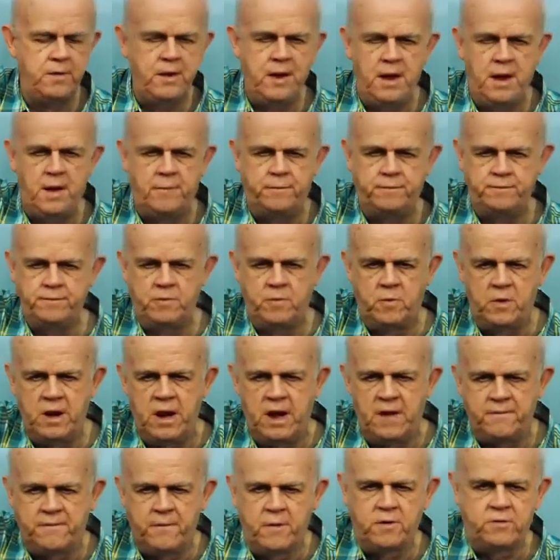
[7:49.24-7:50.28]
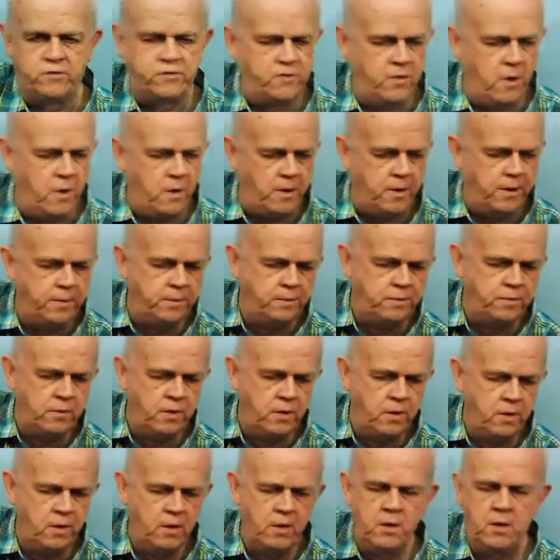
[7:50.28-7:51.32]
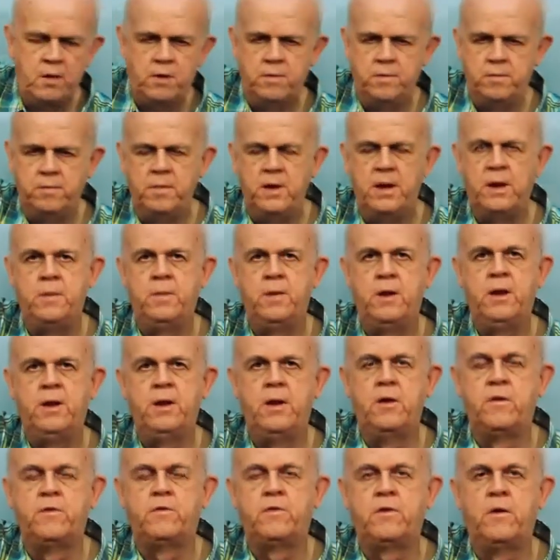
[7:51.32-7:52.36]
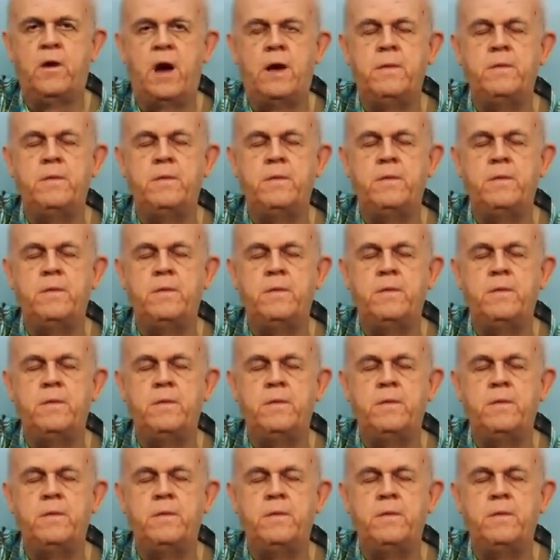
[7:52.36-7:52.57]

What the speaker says: Now, when I first started, many, many years ago,